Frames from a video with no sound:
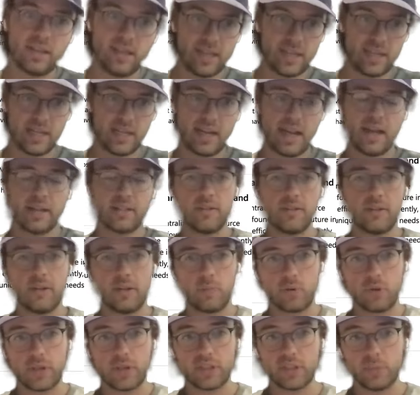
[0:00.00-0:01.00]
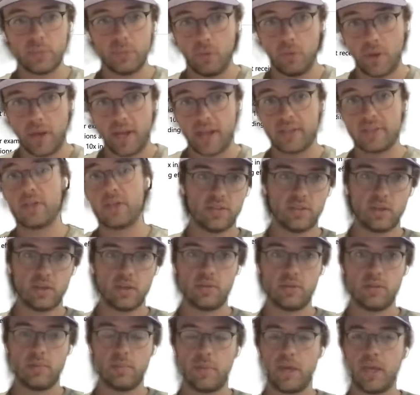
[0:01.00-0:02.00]
They can act in unpredictable ways. So
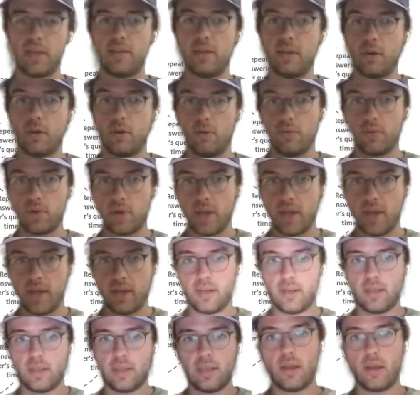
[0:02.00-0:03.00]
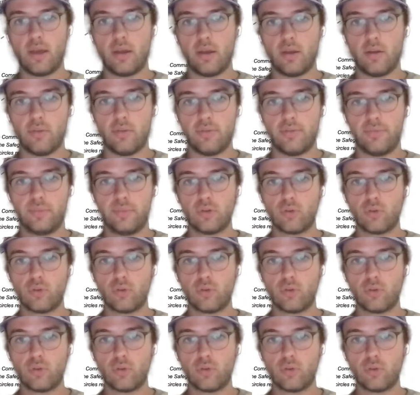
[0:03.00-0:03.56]
to make the overhead of